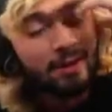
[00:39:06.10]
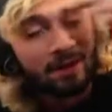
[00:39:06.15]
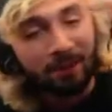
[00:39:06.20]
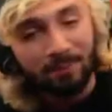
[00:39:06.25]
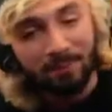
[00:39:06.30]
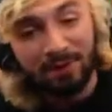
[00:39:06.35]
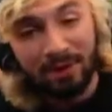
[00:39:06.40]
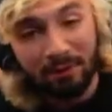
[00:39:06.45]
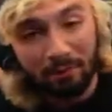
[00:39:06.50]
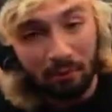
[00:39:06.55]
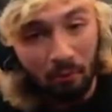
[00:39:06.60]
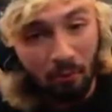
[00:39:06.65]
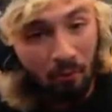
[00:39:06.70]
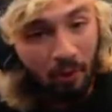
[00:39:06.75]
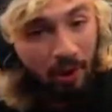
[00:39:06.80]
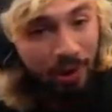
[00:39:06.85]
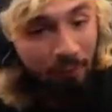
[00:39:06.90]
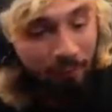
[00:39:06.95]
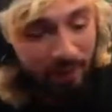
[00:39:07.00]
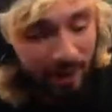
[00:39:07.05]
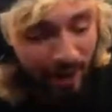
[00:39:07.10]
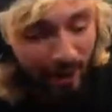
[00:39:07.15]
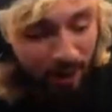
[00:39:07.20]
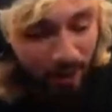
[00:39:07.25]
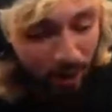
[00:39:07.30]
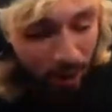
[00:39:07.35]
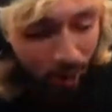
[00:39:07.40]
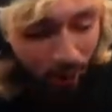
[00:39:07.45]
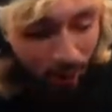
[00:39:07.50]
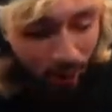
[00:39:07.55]
But what? We got a
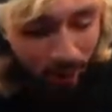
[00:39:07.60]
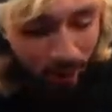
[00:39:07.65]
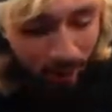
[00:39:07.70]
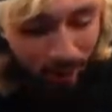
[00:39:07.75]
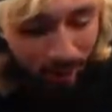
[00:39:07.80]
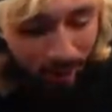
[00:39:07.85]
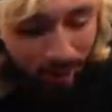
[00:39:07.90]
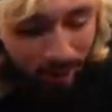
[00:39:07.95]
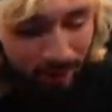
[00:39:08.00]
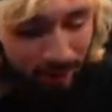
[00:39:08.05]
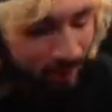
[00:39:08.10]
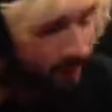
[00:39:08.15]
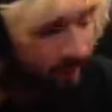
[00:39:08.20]
gold card.